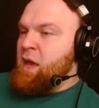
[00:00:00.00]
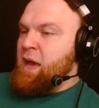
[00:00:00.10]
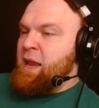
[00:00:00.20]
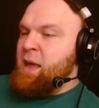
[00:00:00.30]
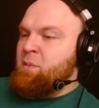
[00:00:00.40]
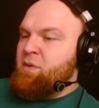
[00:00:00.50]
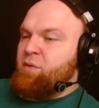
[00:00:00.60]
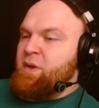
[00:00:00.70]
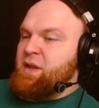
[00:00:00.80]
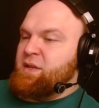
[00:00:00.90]
And number
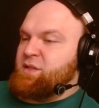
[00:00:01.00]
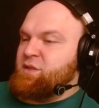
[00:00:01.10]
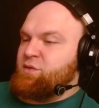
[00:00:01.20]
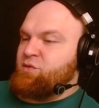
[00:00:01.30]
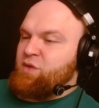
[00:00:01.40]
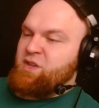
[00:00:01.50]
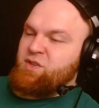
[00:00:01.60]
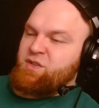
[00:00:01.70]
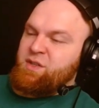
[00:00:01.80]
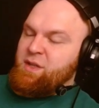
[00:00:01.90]
three is
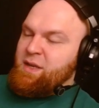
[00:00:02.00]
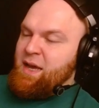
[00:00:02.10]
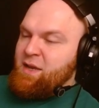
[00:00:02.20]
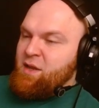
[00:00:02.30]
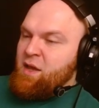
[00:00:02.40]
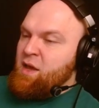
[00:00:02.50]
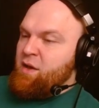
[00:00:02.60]
Strangers in the Night.